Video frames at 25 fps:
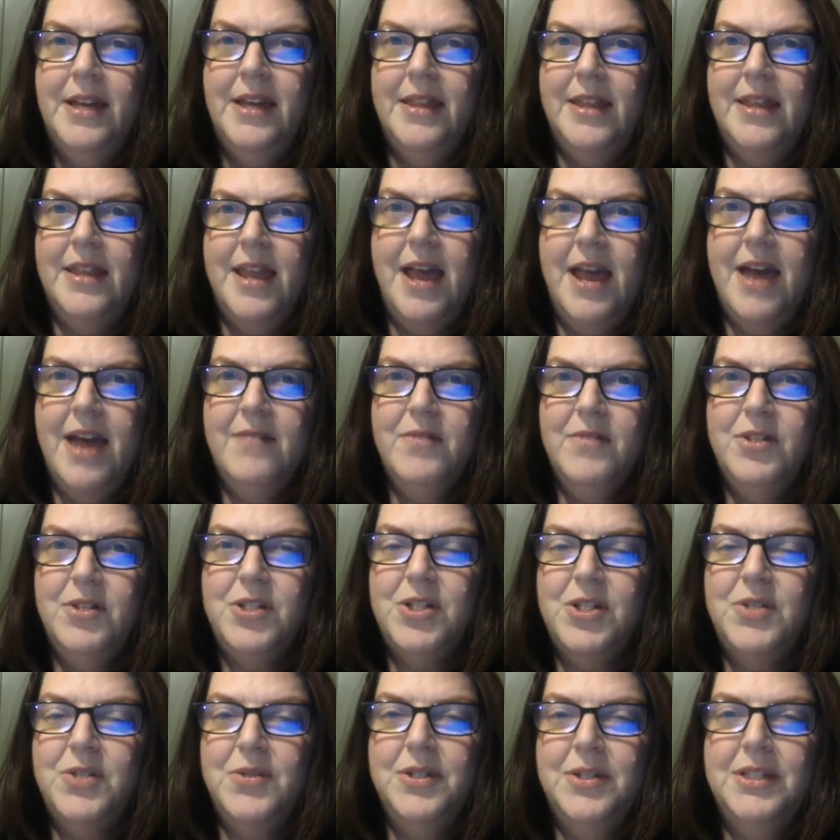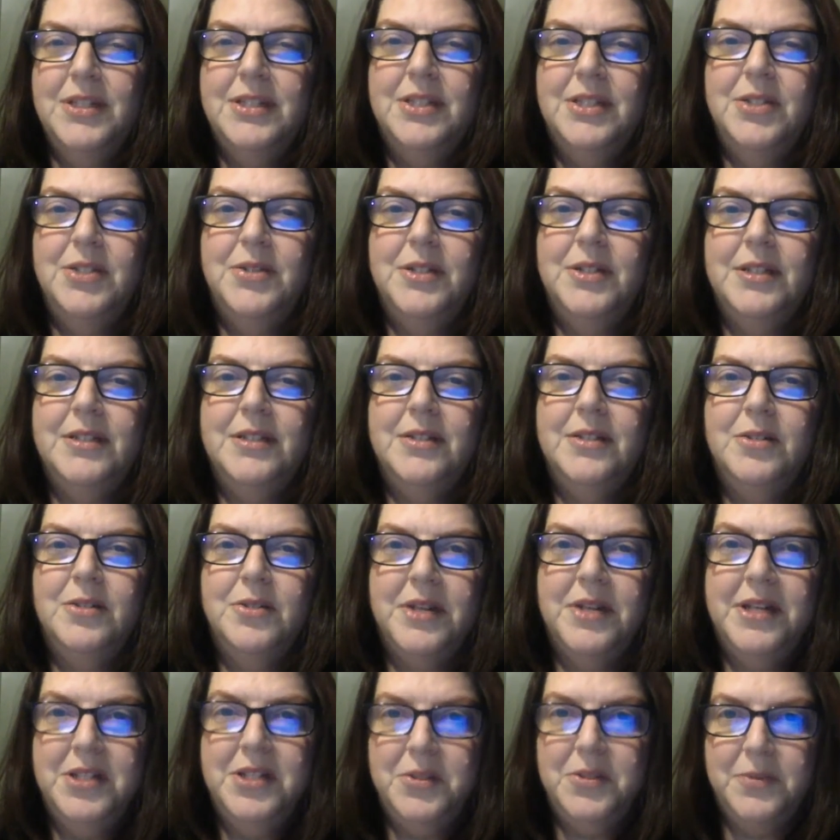The average U.S. student
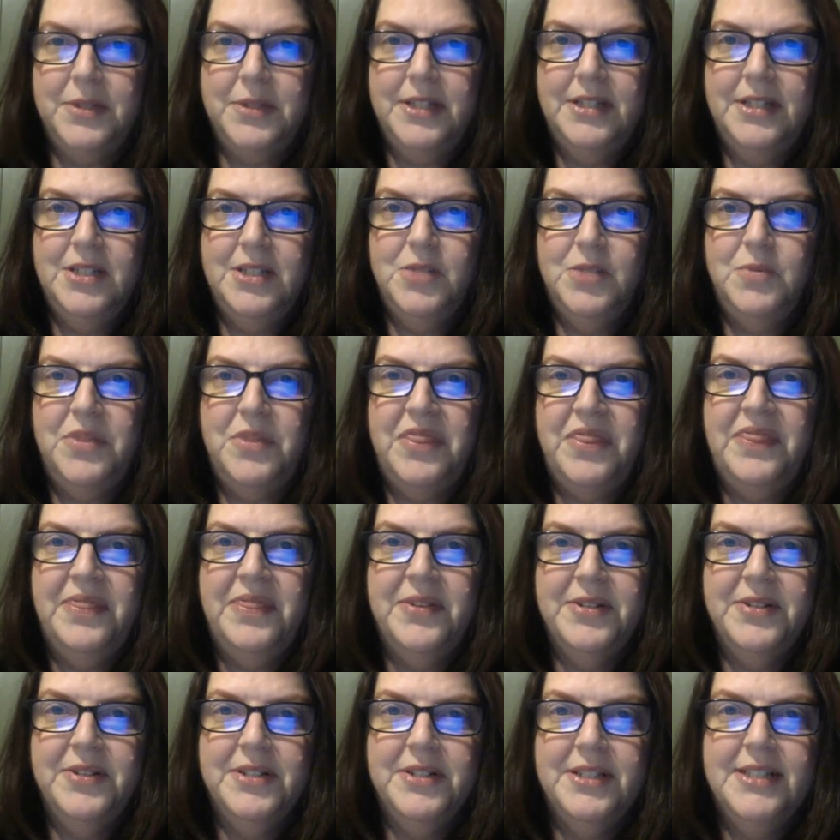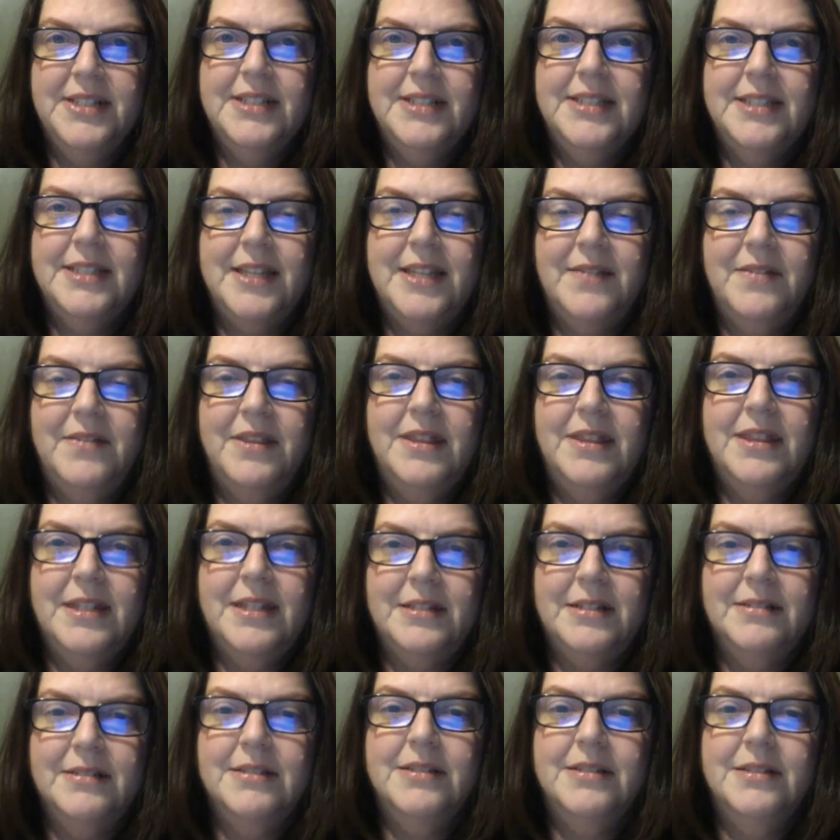graduates with
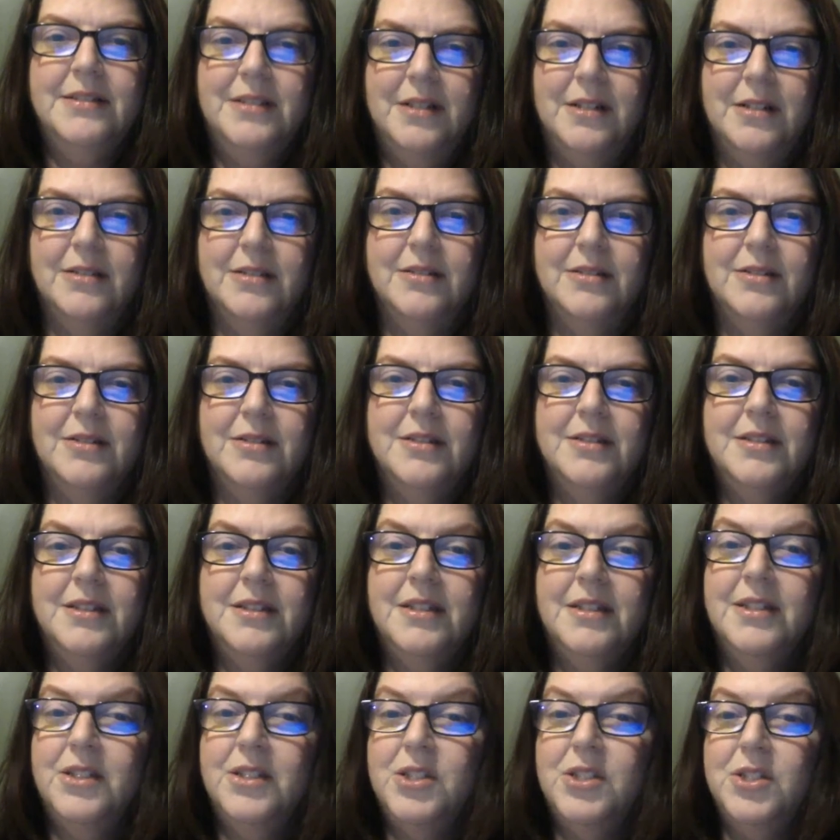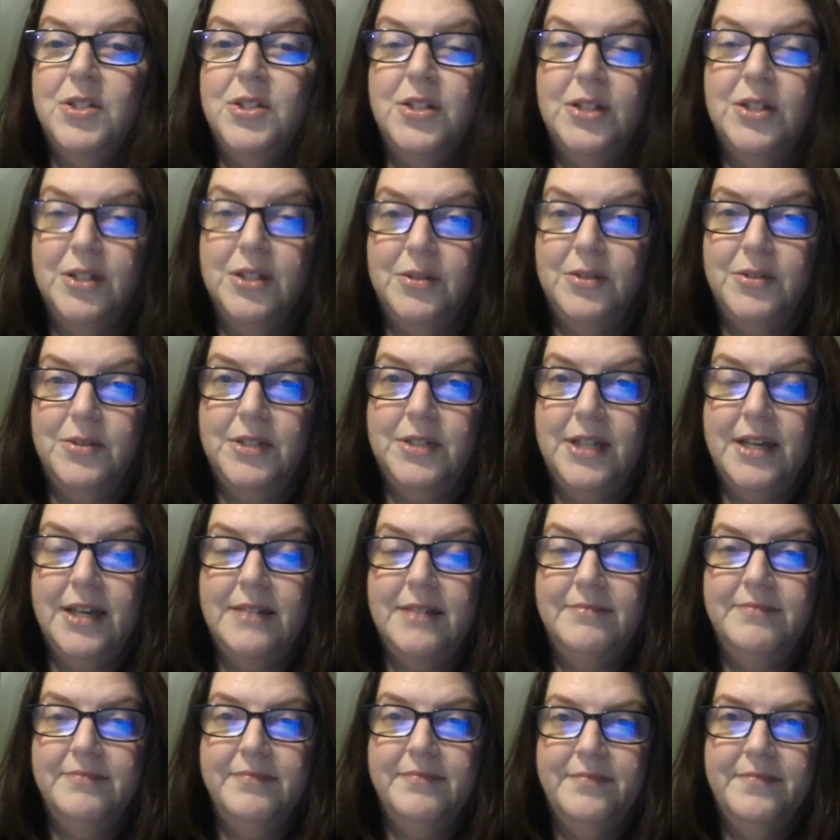$37,000 in student loan
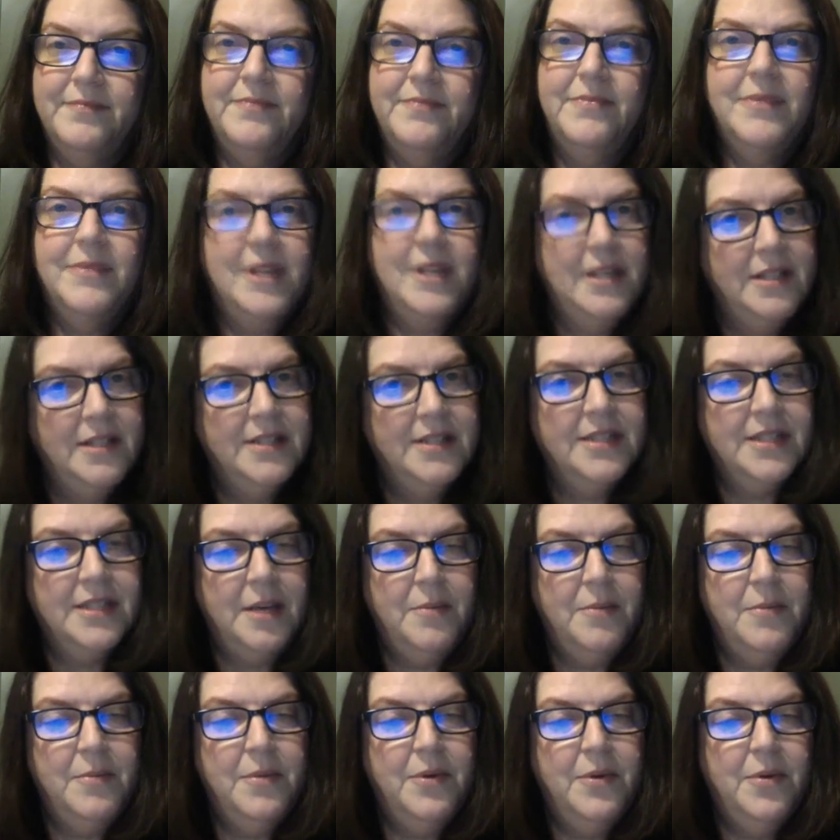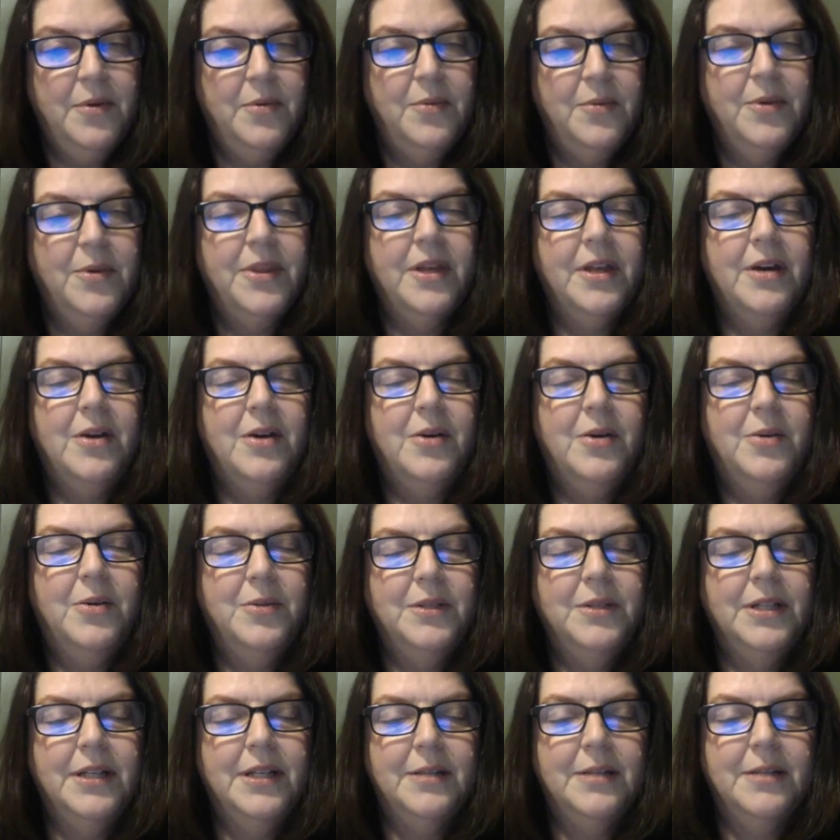debt, some with a
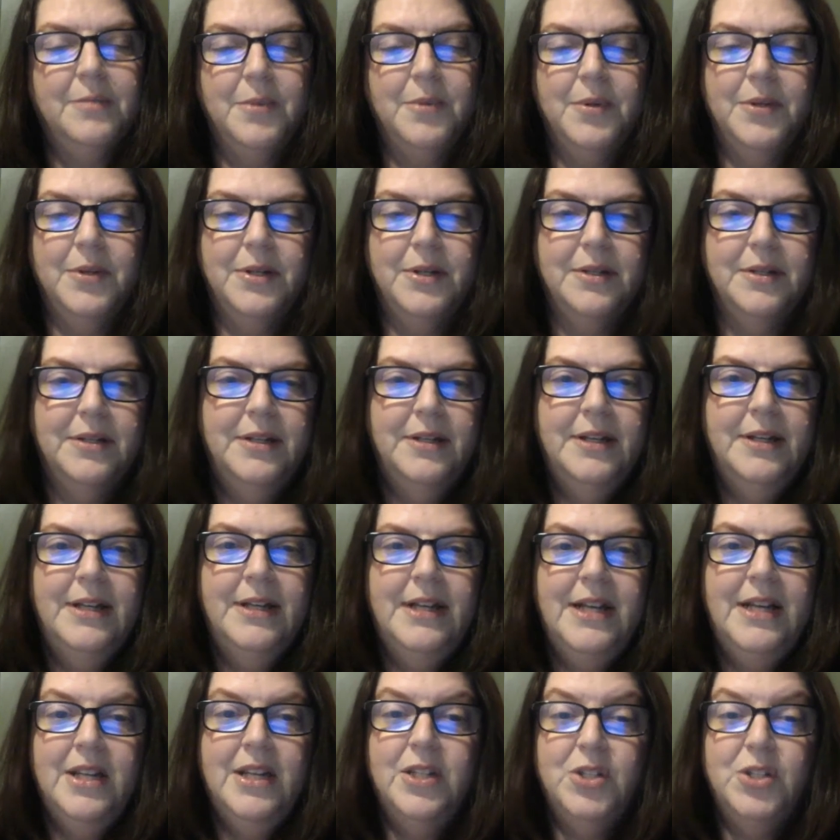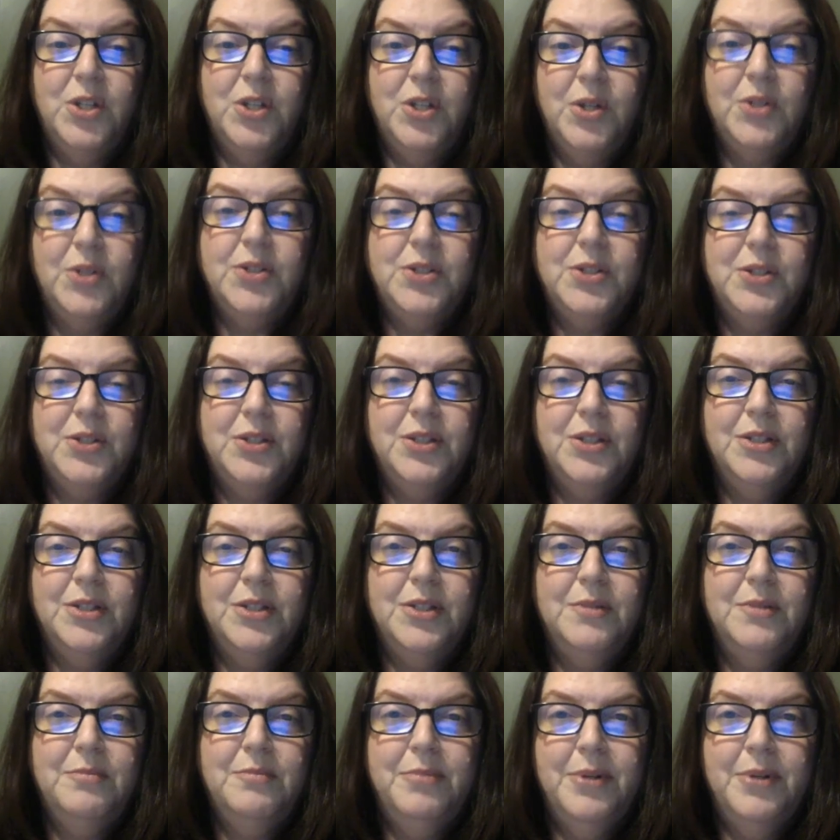whole lot more. The total student
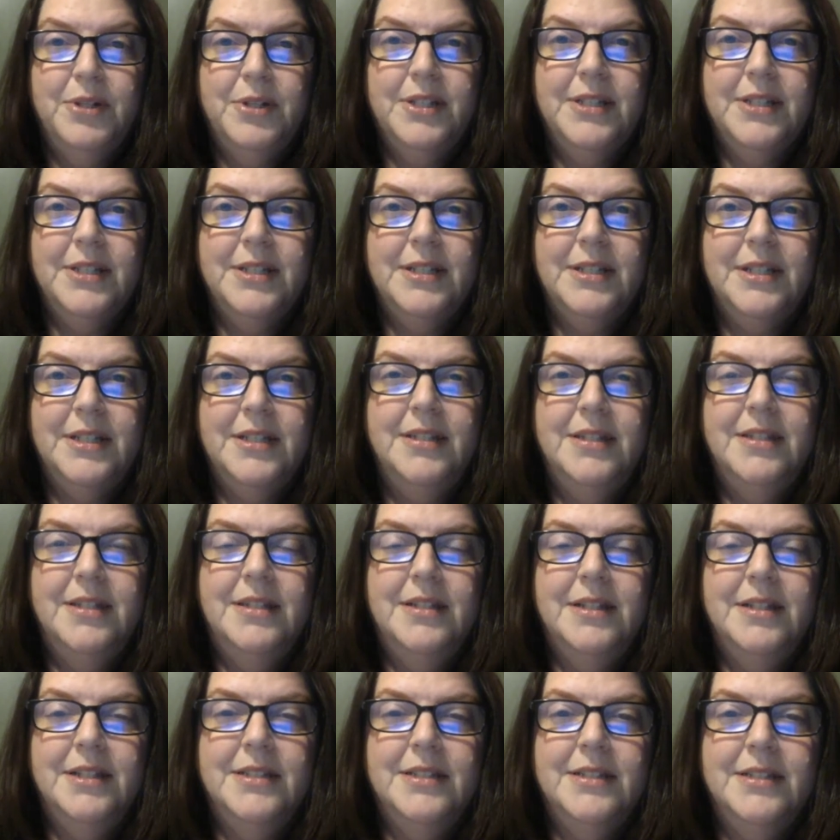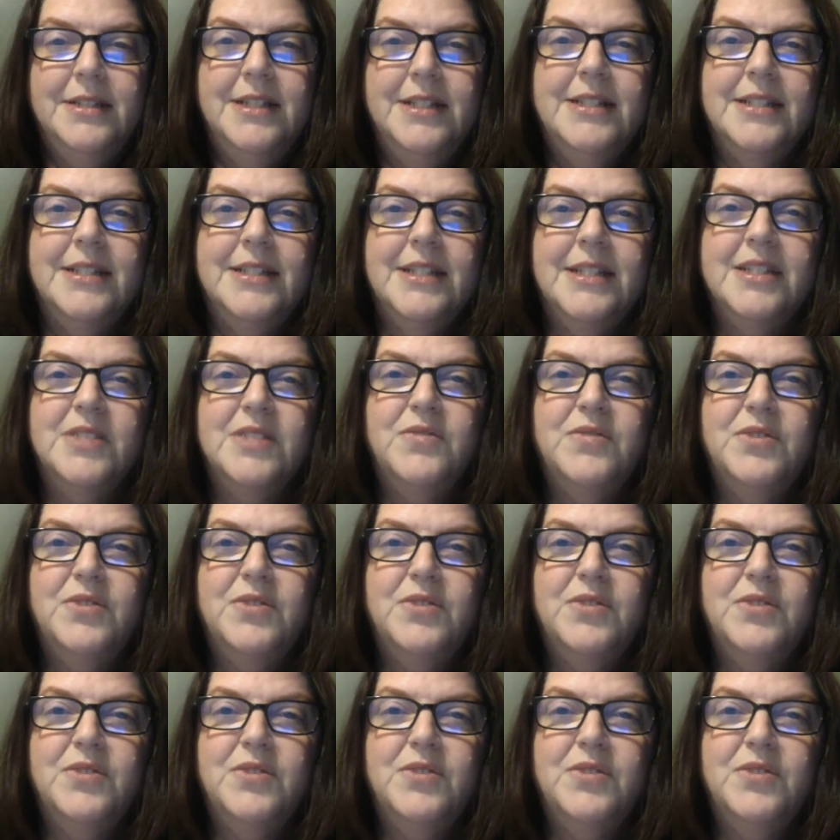loan burden in the United States as of